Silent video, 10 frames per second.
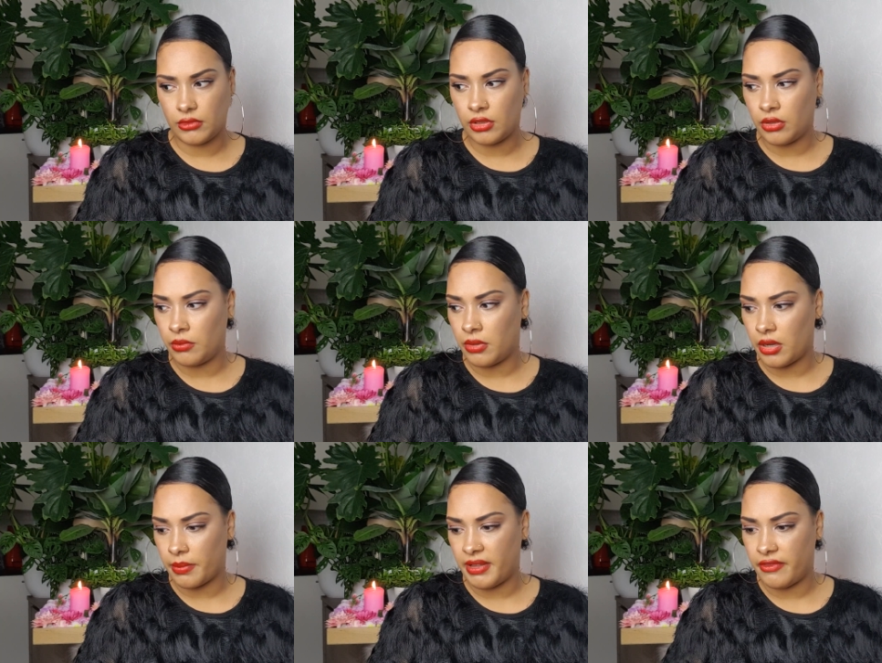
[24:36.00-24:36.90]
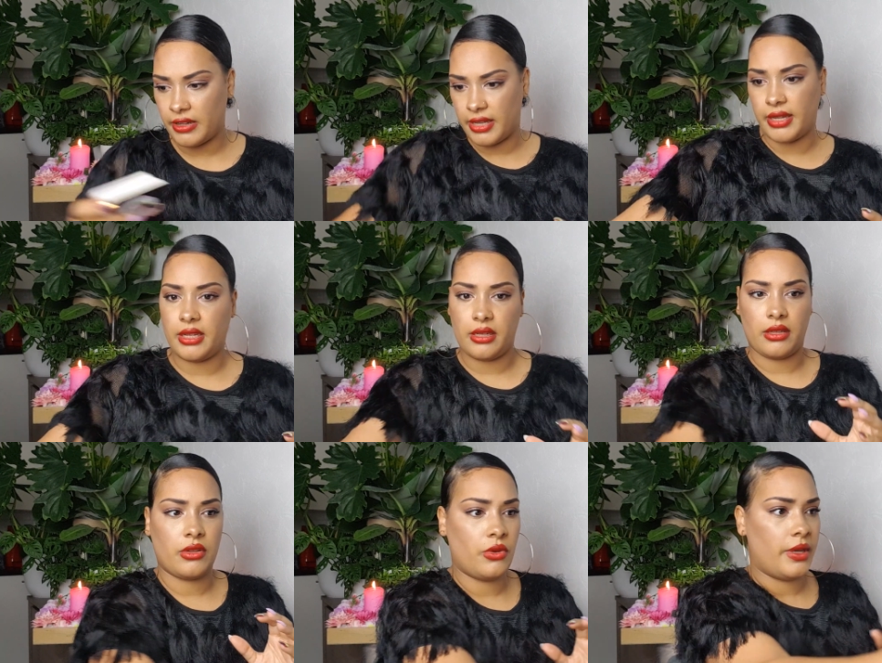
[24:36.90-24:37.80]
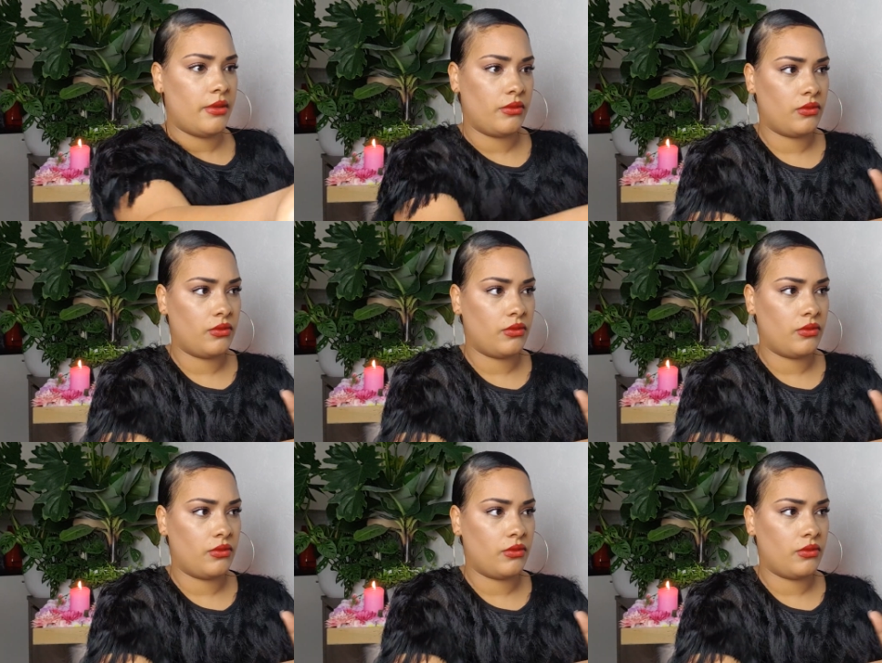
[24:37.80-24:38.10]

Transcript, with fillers: Don't bug me, fly go away.